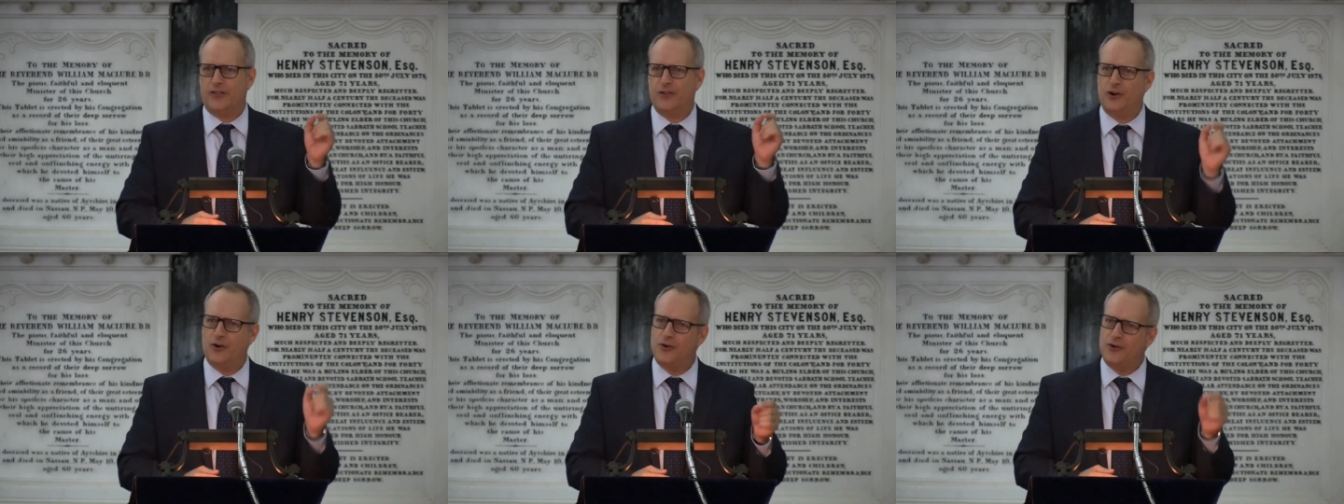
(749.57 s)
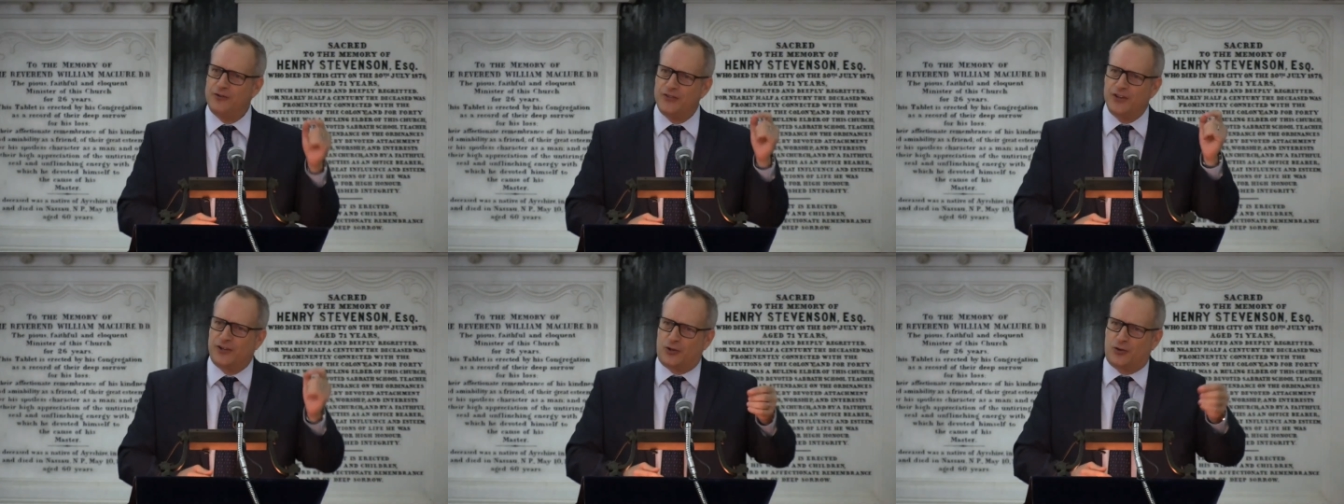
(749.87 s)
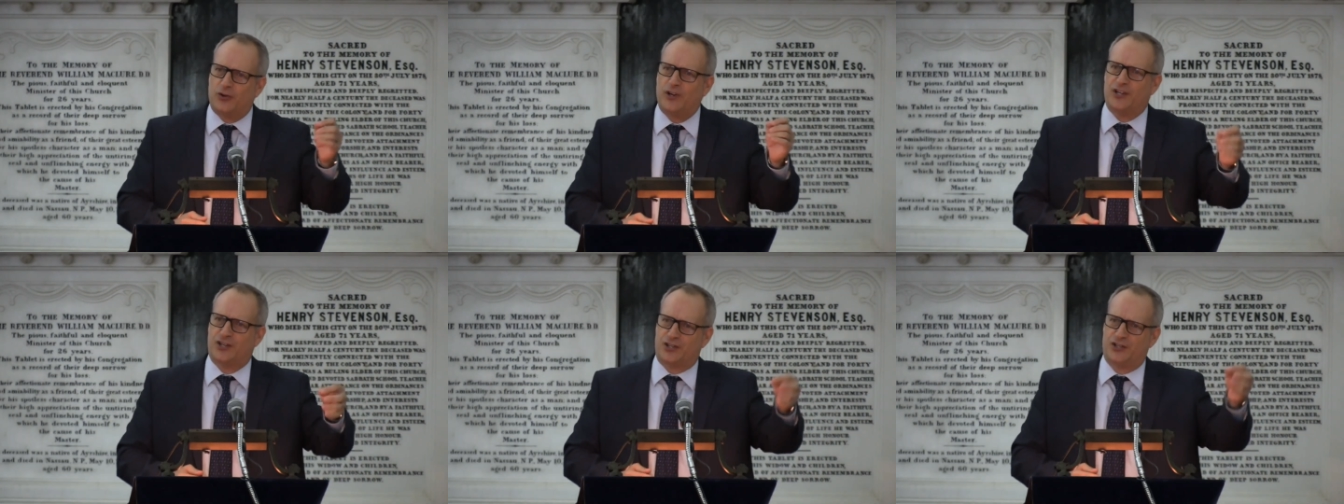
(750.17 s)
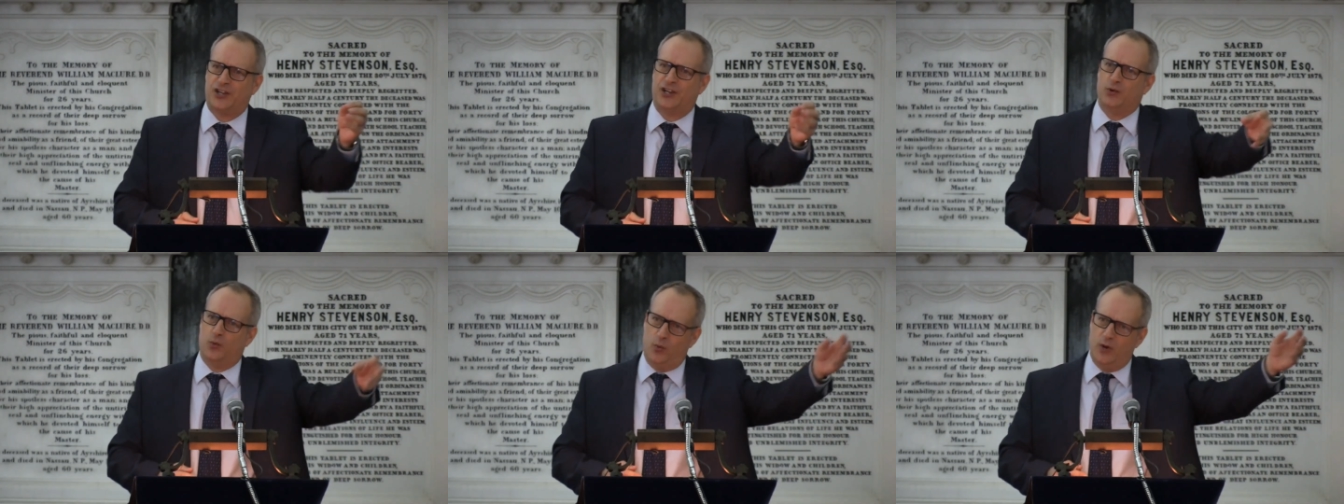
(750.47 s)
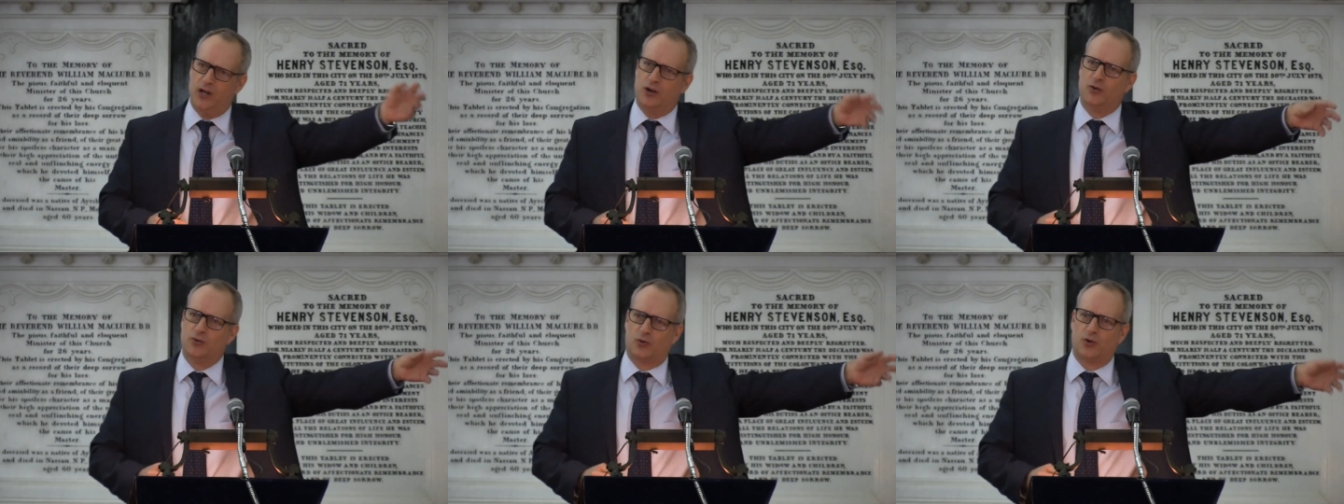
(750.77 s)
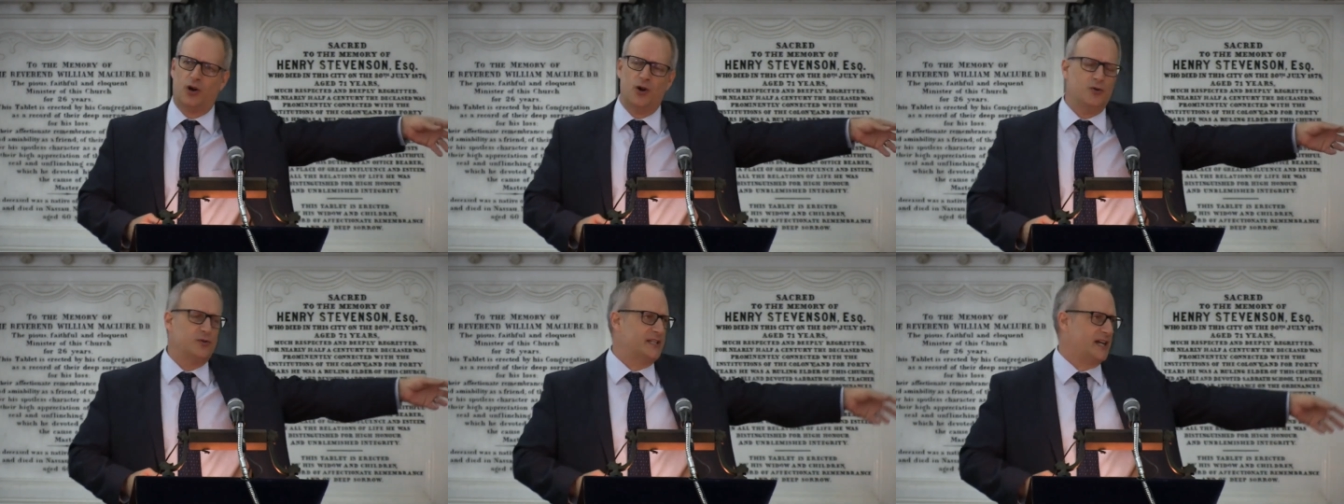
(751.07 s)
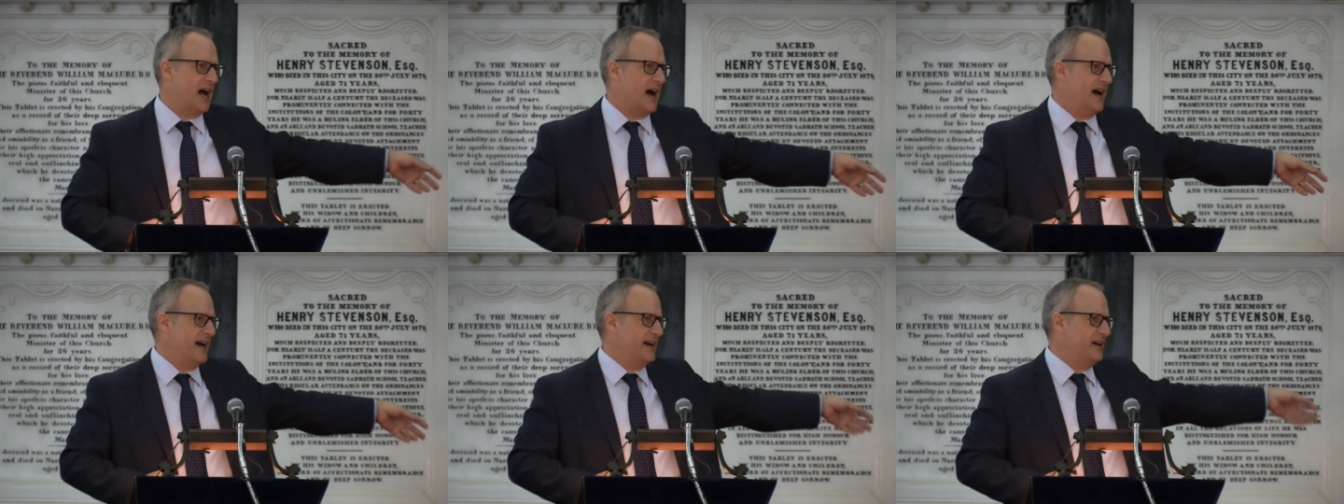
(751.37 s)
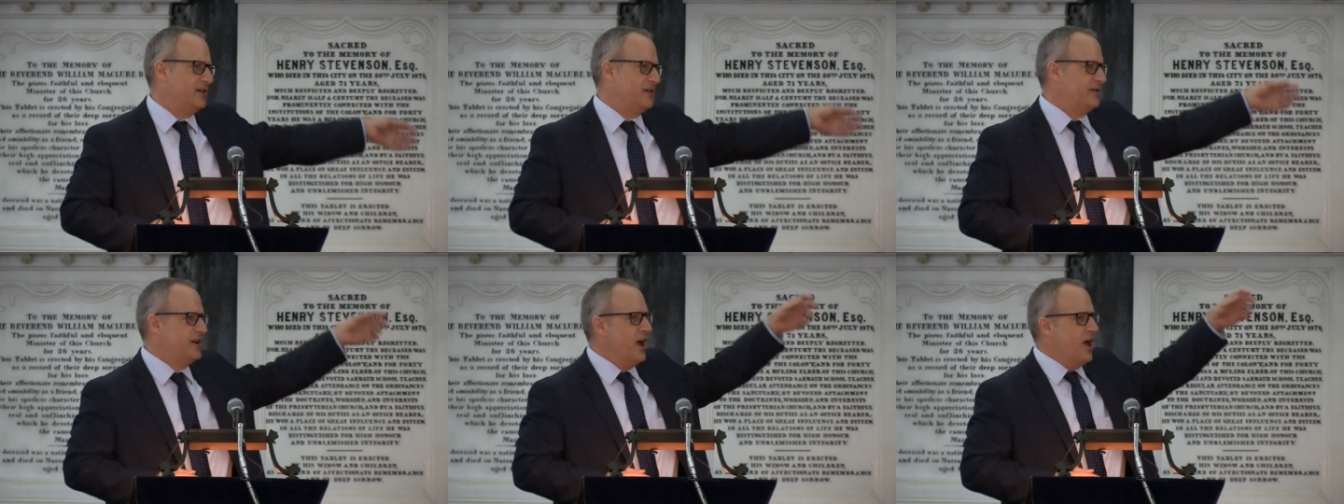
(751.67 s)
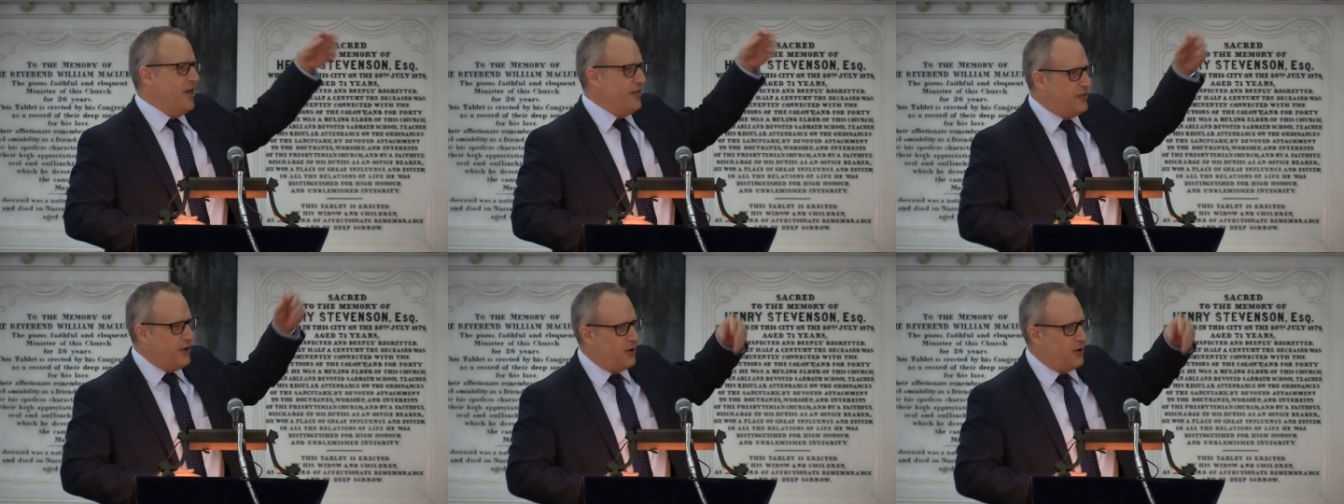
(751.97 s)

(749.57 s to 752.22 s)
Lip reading: Though the Christian will grow tired,